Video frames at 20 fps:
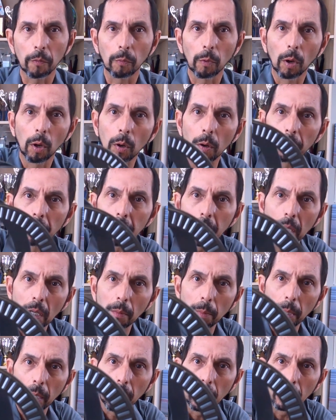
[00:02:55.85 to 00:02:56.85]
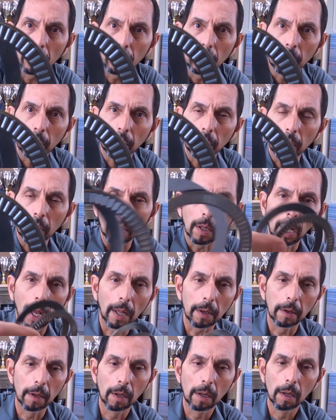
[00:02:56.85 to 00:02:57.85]
row of needle bearings. You can see
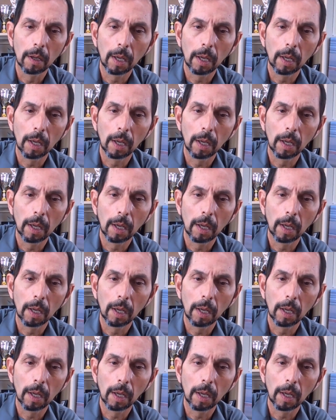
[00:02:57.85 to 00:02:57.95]
that.